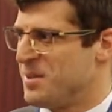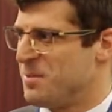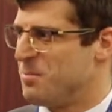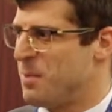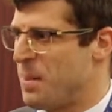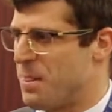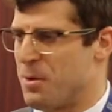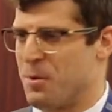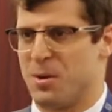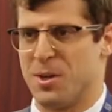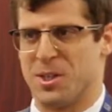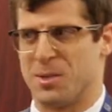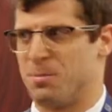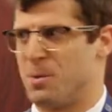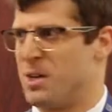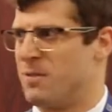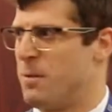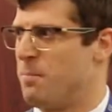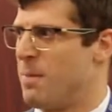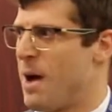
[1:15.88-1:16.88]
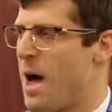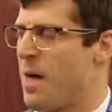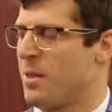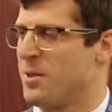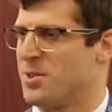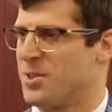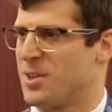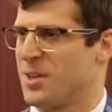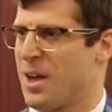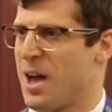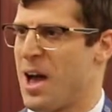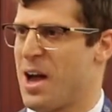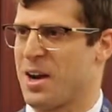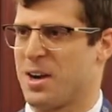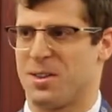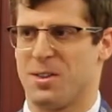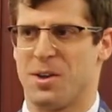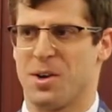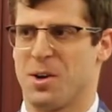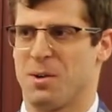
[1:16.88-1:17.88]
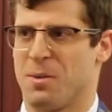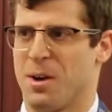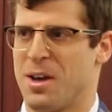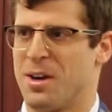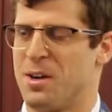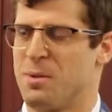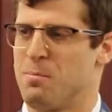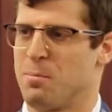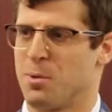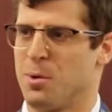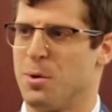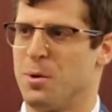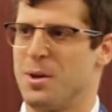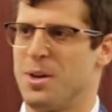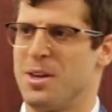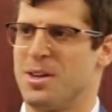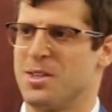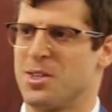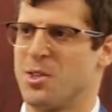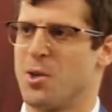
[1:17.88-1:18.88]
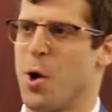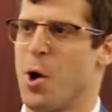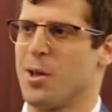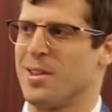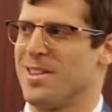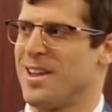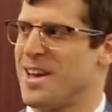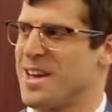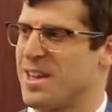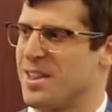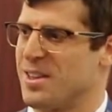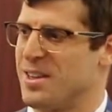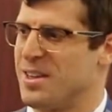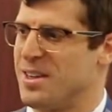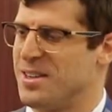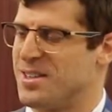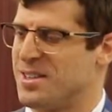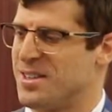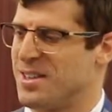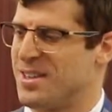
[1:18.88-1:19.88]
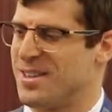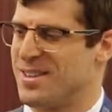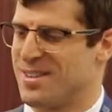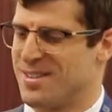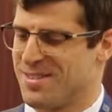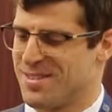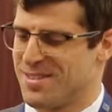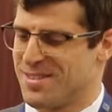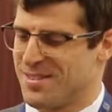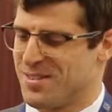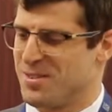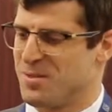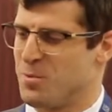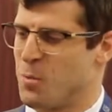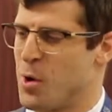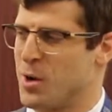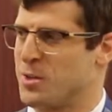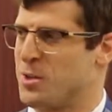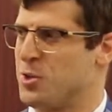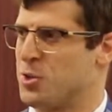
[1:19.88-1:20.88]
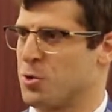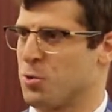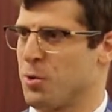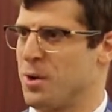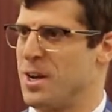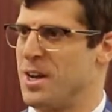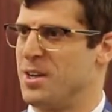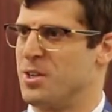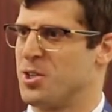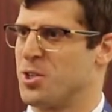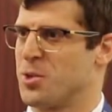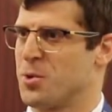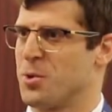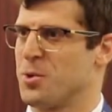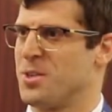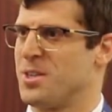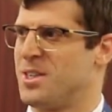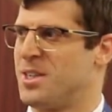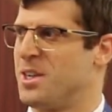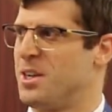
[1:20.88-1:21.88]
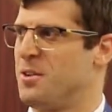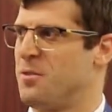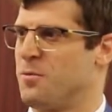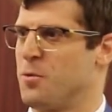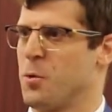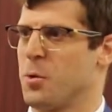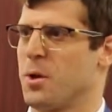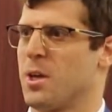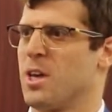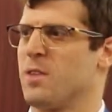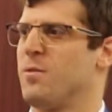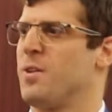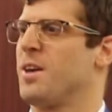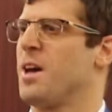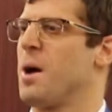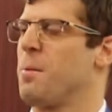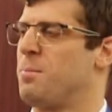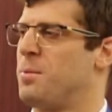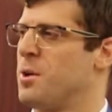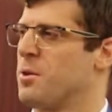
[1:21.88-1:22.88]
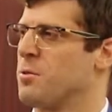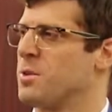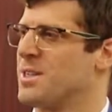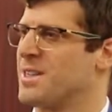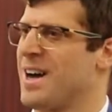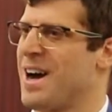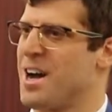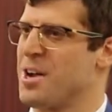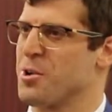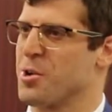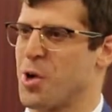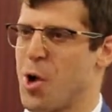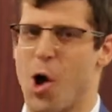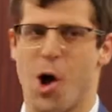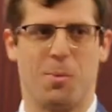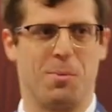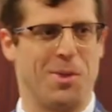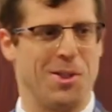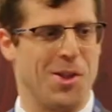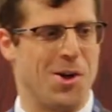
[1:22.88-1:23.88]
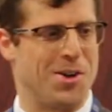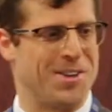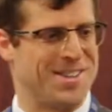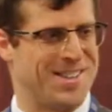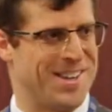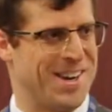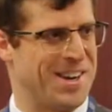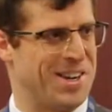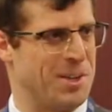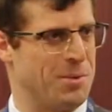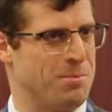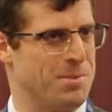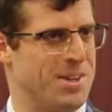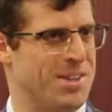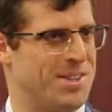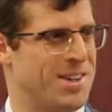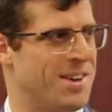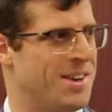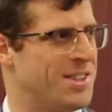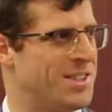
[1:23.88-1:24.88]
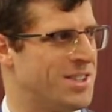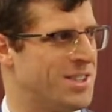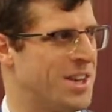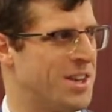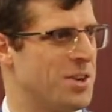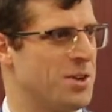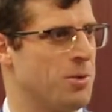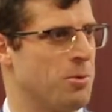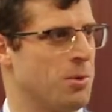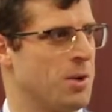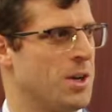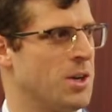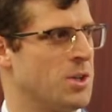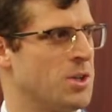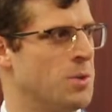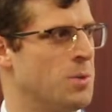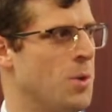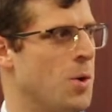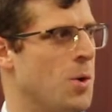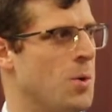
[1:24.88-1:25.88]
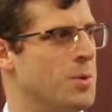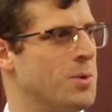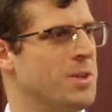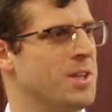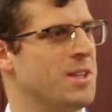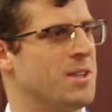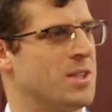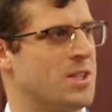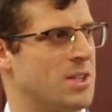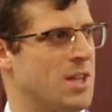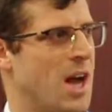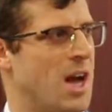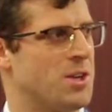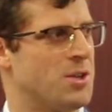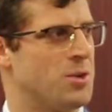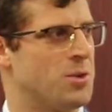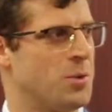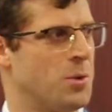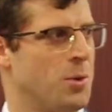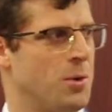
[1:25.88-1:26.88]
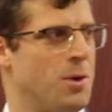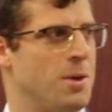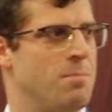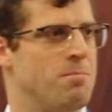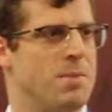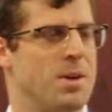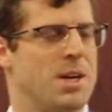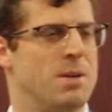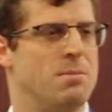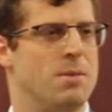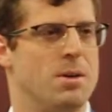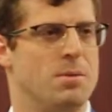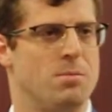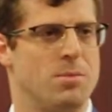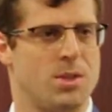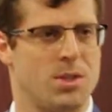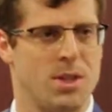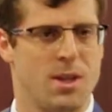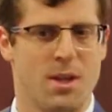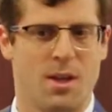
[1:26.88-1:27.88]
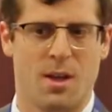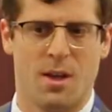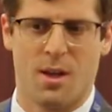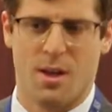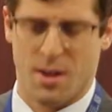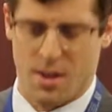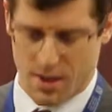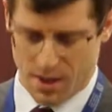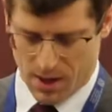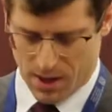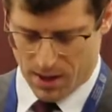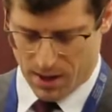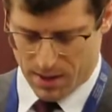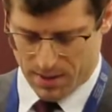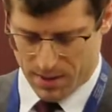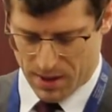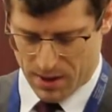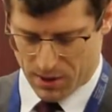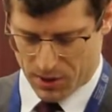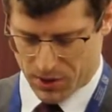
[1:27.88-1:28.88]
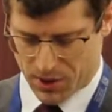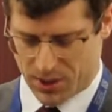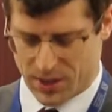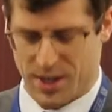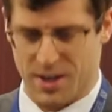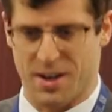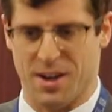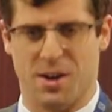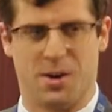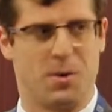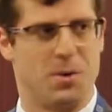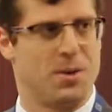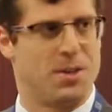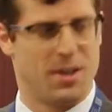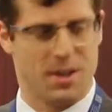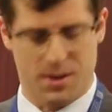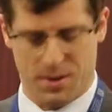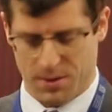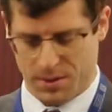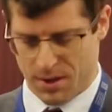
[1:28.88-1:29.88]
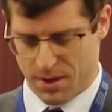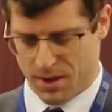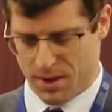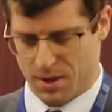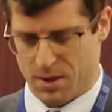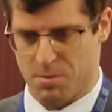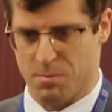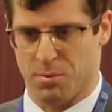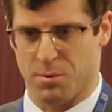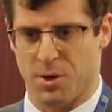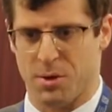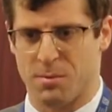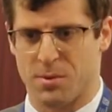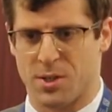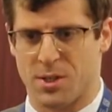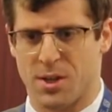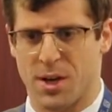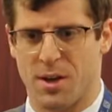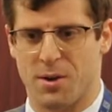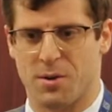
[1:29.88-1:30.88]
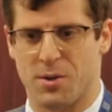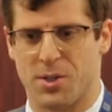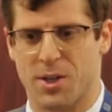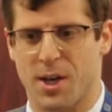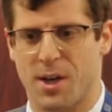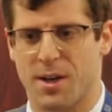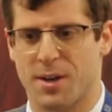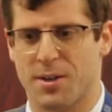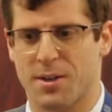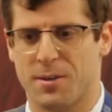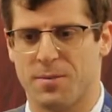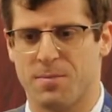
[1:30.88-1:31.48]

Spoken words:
there is a bit of a balancing act there, right? An employee is not likely to want to trade certainty for giving up their entire common law entitlement and instead agreeing to only the statutory minimums that are set out in the Employment Standards Act.